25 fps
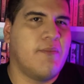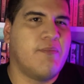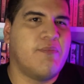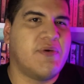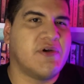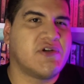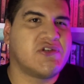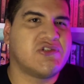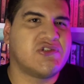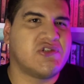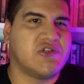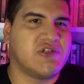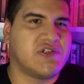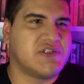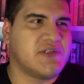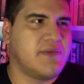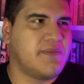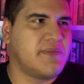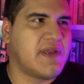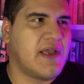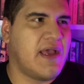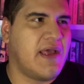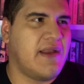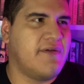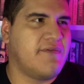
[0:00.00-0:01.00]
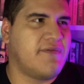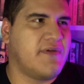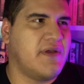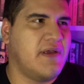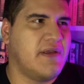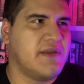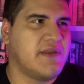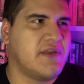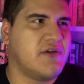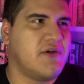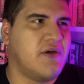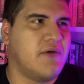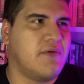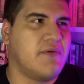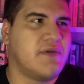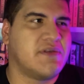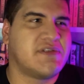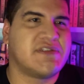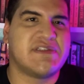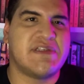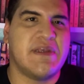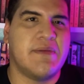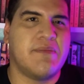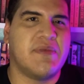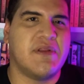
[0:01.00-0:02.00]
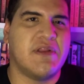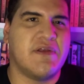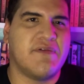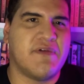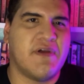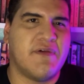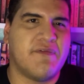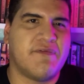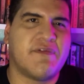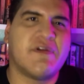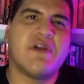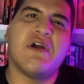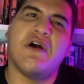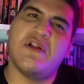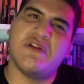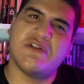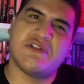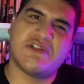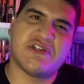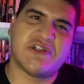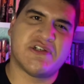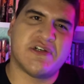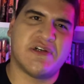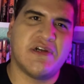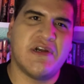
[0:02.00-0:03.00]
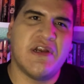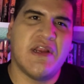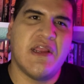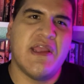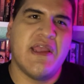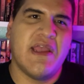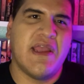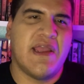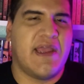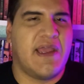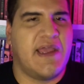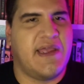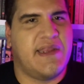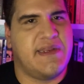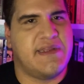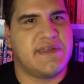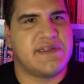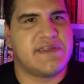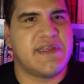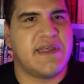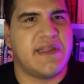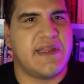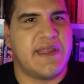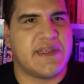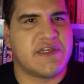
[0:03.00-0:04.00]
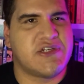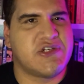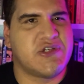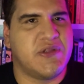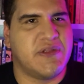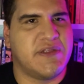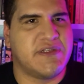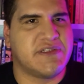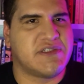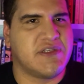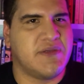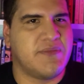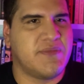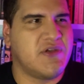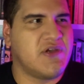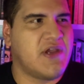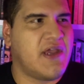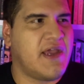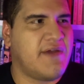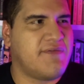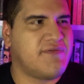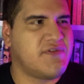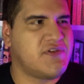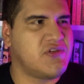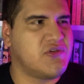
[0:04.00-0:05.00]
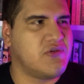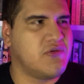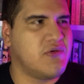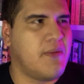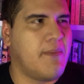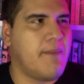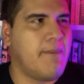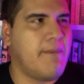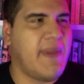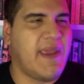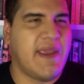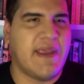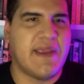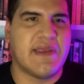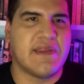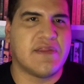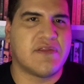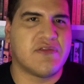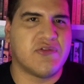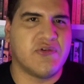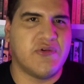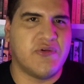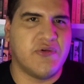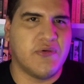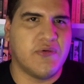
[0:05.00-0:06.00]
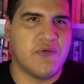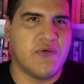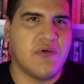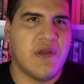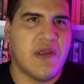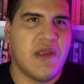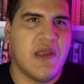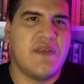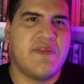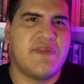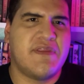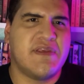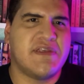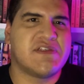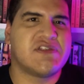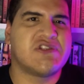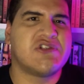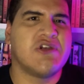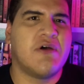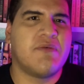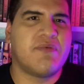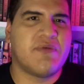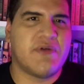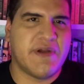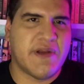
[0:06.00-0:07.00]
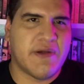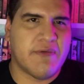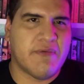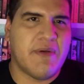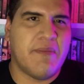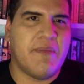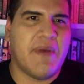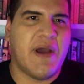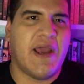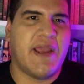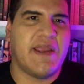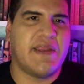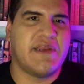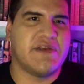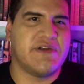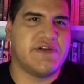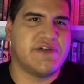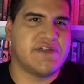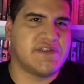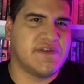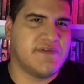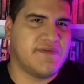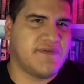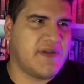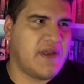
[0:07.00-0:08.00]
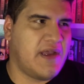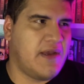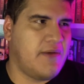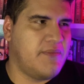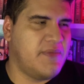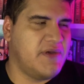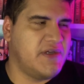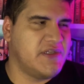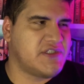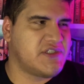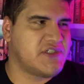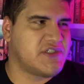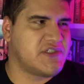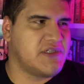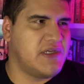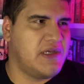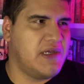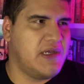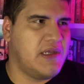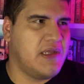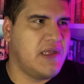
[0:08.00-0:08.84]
bookstore, some kind of a, you know, symbol of culture and intellectualism. You have to make it through the sobering reminders of how much,